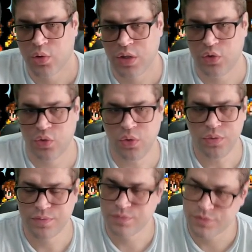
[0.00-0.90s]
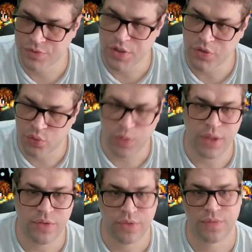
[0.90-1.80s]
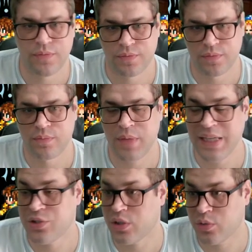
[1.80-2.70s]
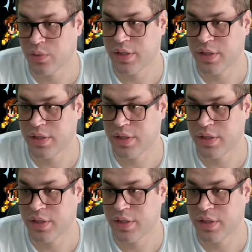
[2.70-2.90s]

Okay, so first wave, Matriarch